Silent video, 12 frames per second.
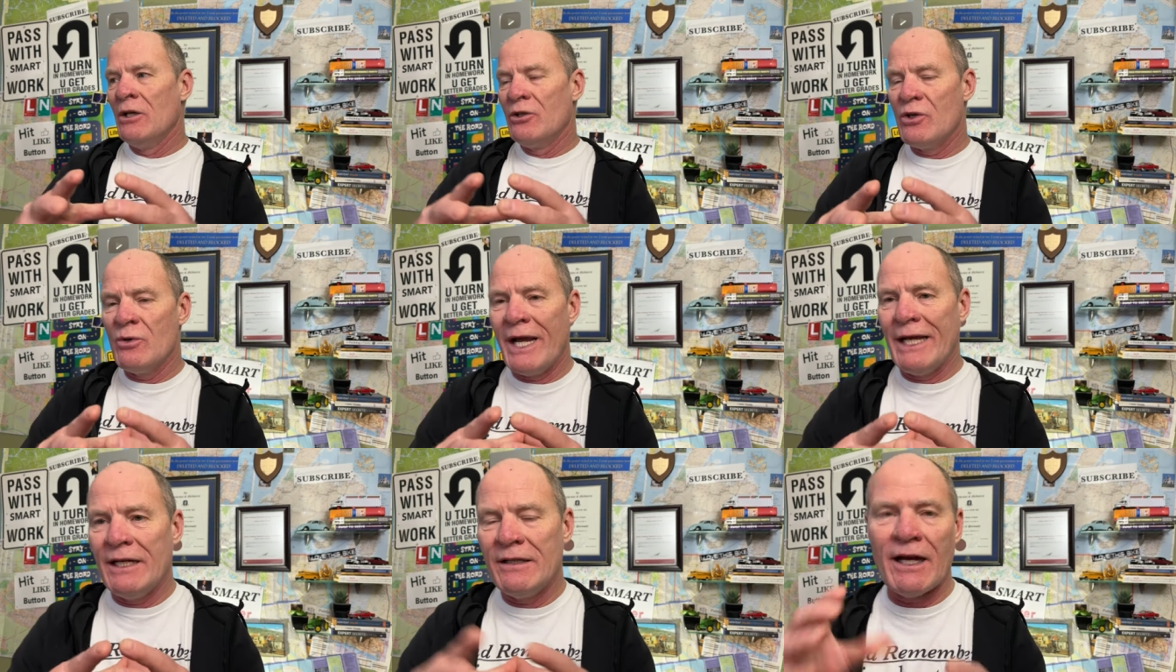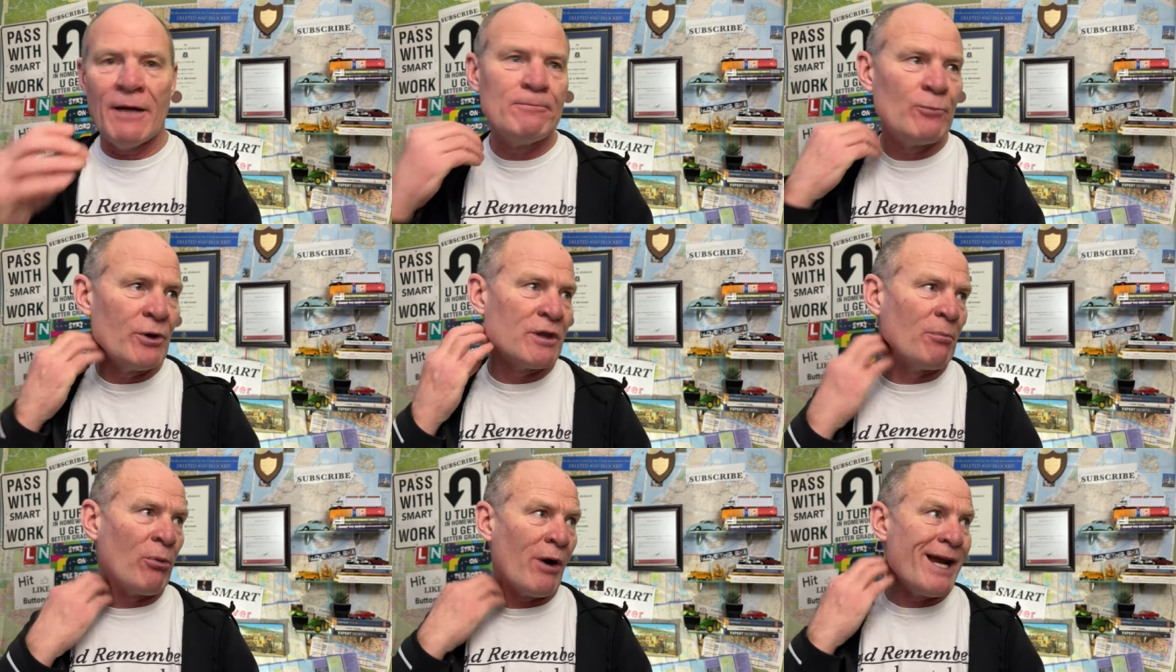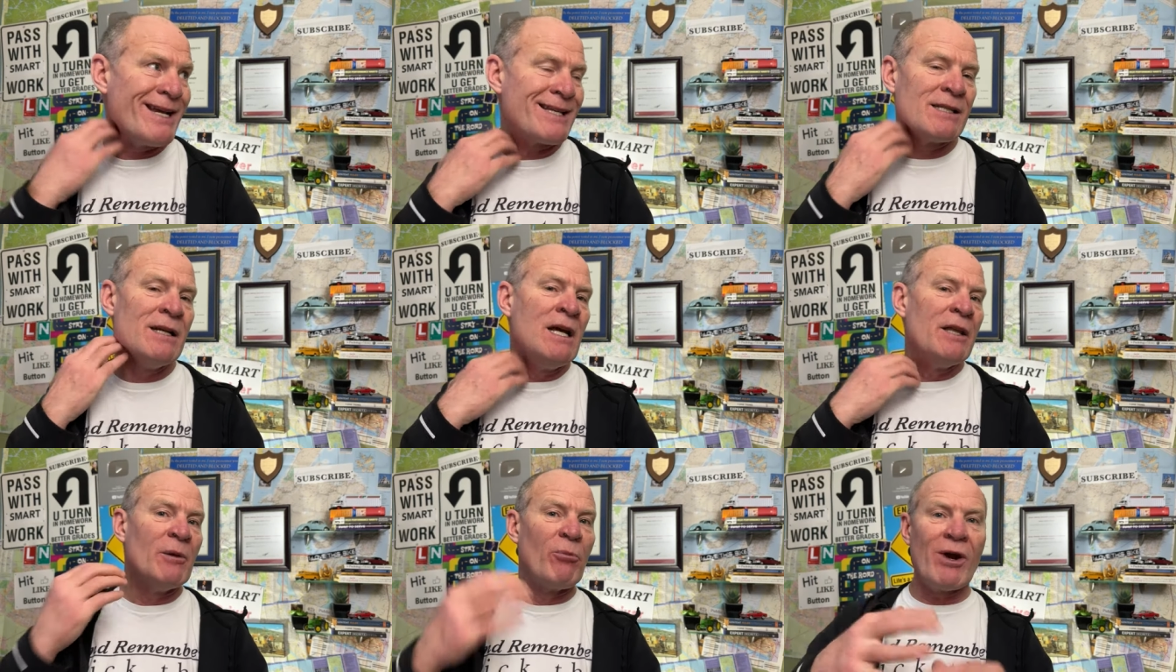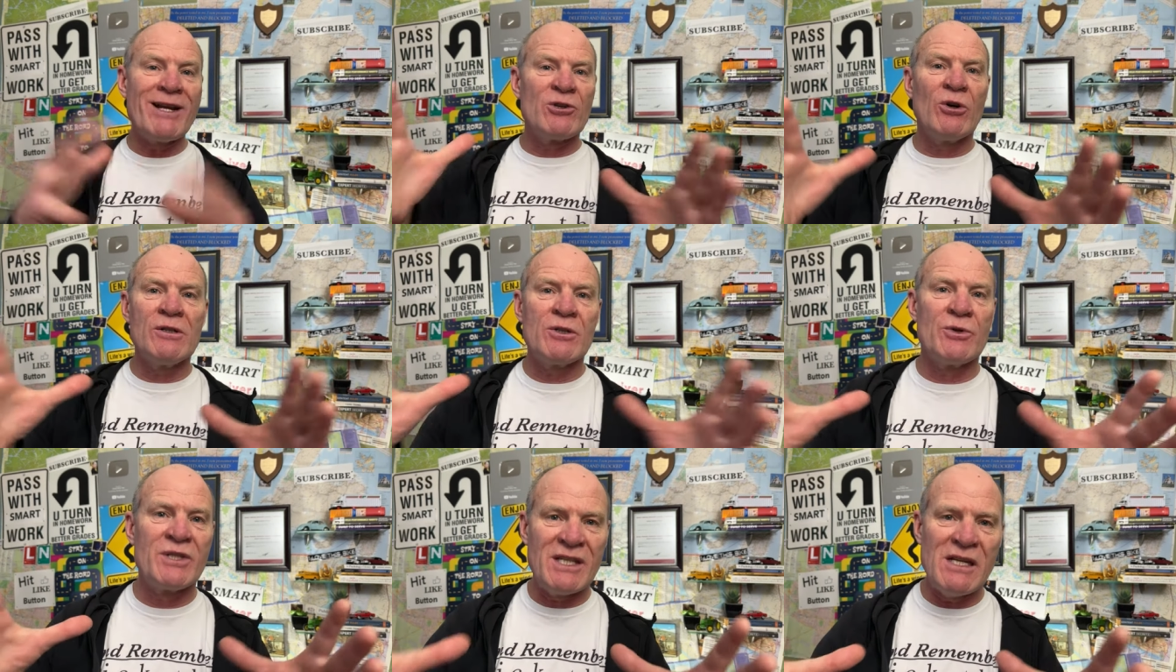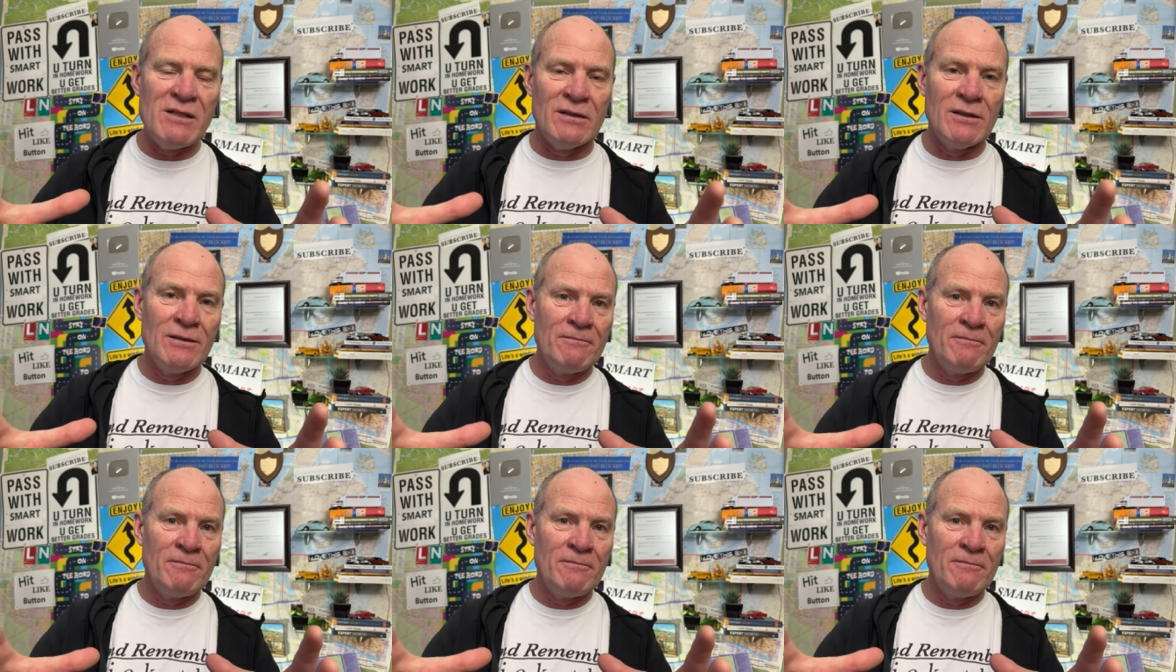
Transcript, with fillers: 280 that with the brakes, the brakes are also sealed